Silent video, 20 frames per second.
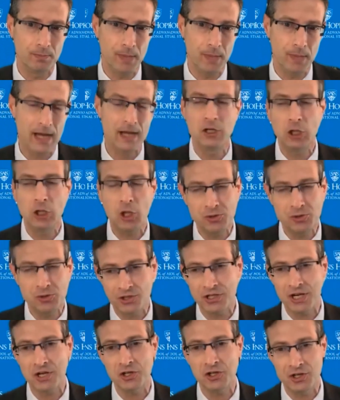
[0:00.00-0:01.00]
paid close
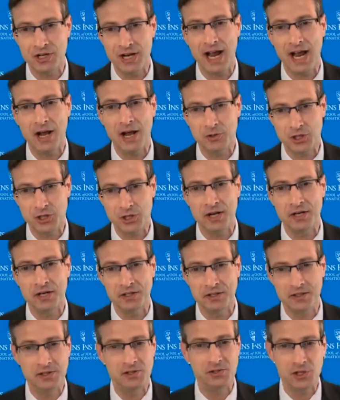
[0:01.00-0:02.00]
attention to how
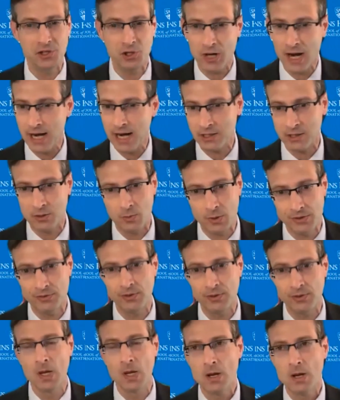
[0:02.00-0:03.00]
China is interacting with
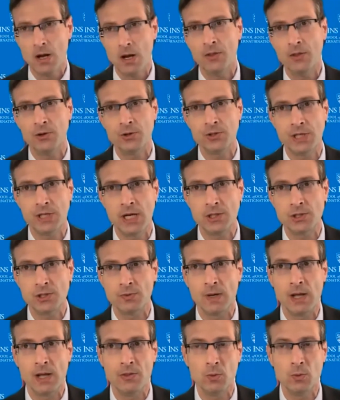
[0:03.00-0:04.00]
other states
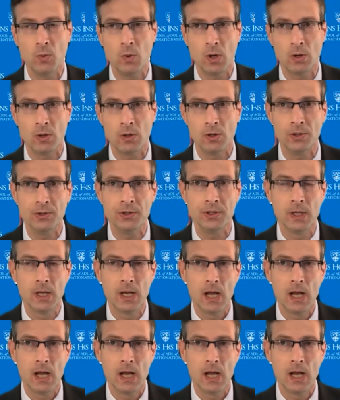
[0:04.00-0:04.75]
around the world,